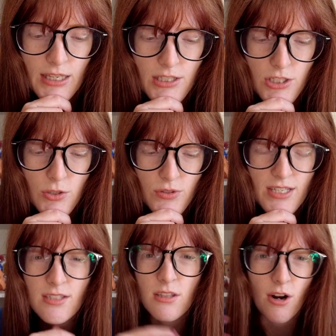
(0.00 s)
into
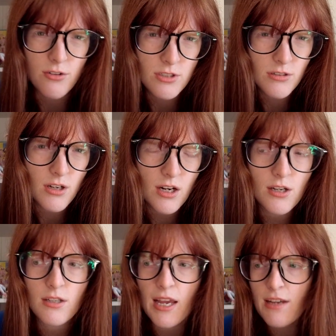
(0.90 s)
these Naruto
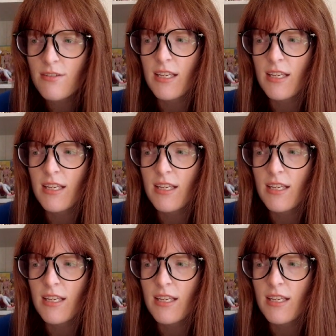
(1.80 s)
gals.